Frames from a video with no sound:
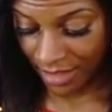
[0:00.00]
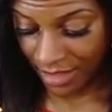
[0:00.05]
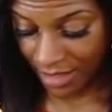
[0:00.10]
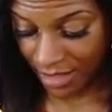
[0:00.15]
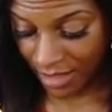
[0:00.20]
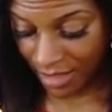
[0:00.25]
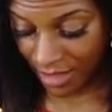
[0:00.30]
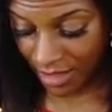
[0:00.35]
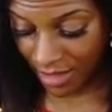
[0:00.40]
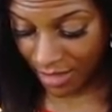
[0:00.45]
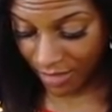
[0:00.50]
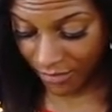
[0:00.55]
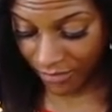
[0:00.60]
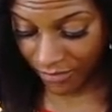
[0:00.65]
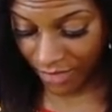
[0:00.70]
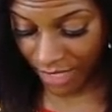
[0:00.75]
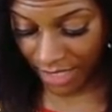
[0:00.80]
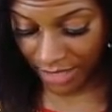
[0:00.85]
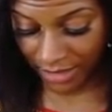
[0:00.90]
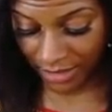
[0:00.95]
All
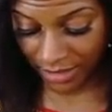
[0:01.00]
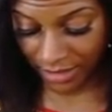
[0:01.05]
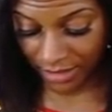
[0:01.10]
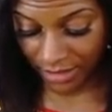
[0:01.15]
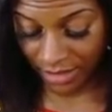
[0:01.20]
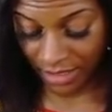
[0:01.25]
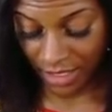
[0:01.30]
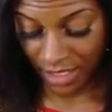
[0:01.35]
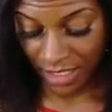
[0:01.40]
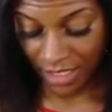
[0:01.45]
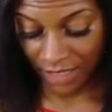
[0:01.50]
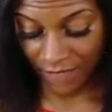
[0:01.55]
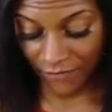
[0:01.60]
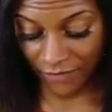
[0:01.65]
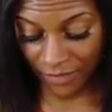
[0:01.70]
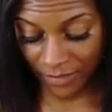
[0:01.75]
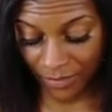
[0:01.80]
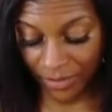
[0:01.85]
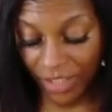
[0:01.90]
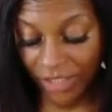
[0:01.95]
right. If
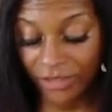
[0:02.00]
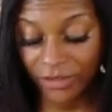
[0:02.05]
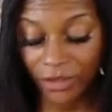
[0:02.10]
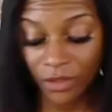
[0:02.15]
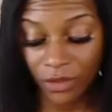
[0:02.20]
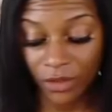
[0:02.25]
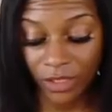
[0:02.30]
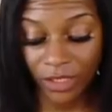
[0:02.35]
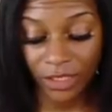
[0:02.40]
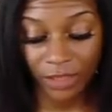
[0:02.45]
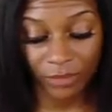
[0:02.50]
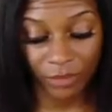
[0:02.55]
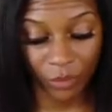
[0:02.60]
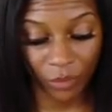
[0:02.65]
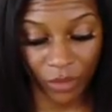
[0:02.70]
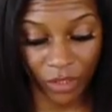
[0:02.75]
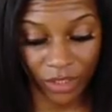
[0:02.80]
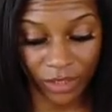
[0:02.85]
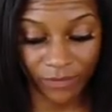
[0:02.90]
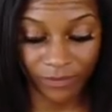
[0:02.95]
you picked card number
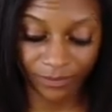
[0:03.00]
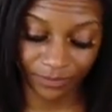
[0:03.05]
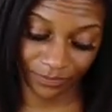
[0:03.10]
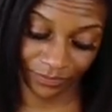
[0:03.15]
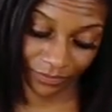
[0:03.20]
1,